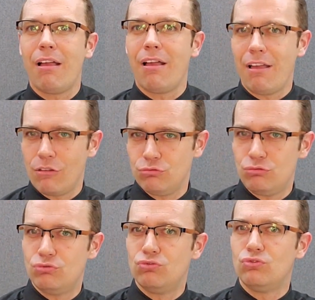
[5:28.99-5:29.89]
Learn
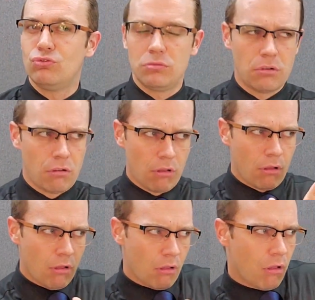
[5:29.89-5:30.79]
about each other's
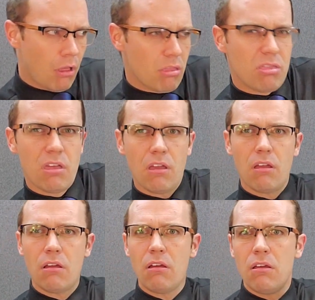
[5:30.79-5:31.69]
needs and how
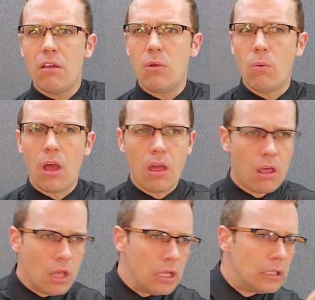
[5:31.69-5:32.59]
to assist each
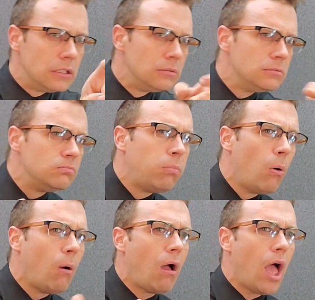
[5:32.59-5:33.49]
other during
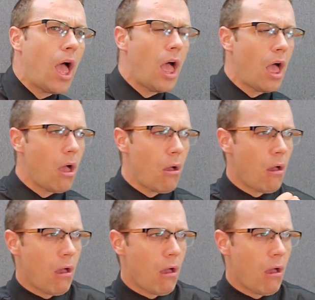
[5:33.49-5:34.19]
an emergency.